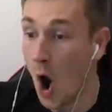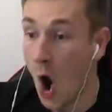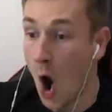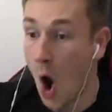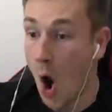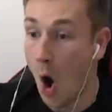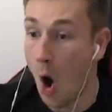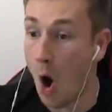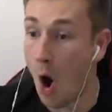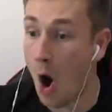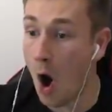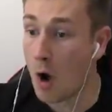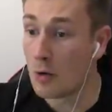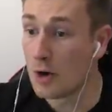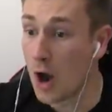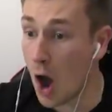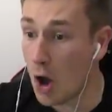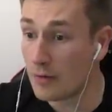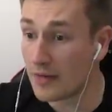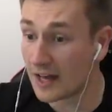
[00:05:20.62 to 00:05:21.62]
I'm gonna oh, score. Oh
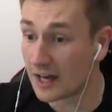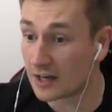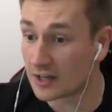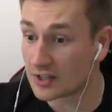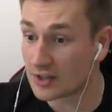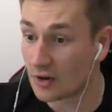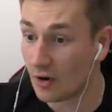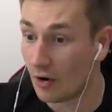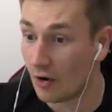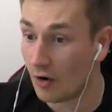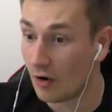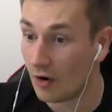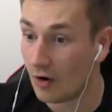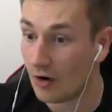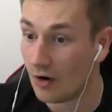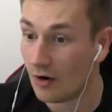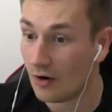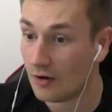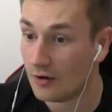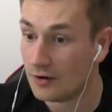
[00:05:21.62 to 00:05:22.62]
no, they're gonna no. score.
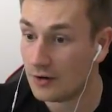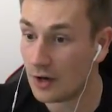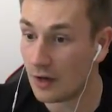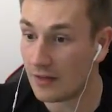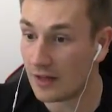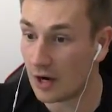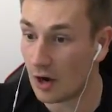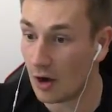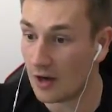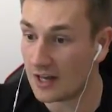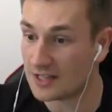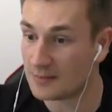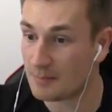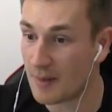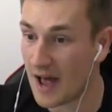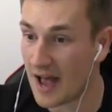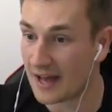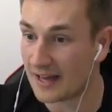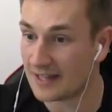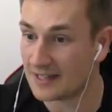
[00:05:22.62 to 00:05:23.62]
I've, no, they're not. It's
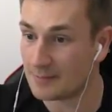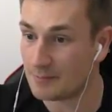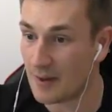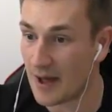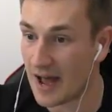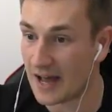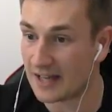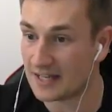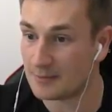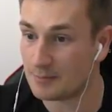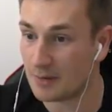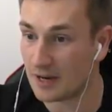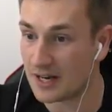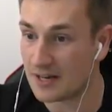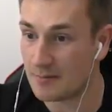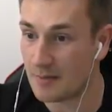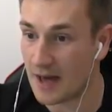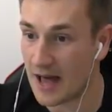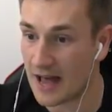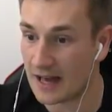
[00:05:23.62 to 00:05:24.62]
back. It's I've back. Had, it's bloody
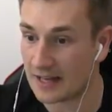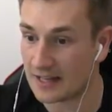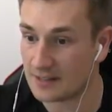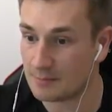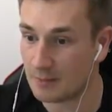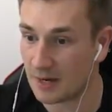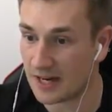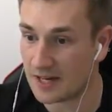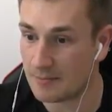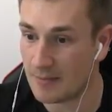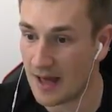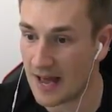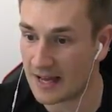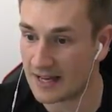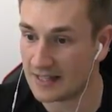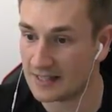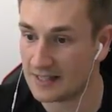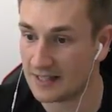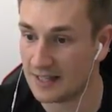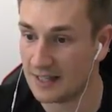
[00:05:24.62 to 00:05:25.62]
back. I've it's had, bloody back,
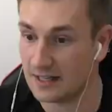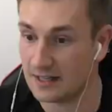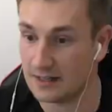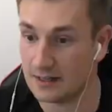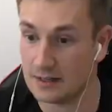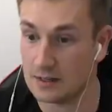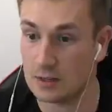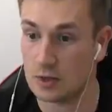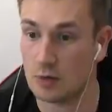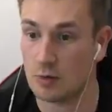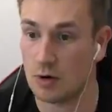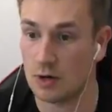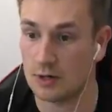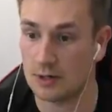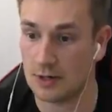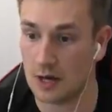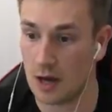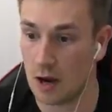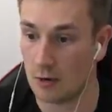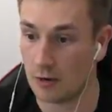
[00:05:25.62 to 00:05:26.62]
isn't it? I've had three. Hold
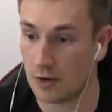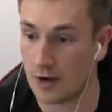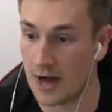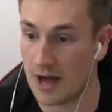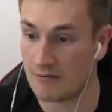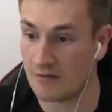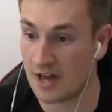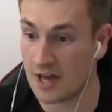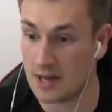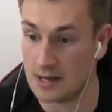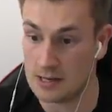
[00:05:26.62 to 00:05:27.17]
on, hold on have it.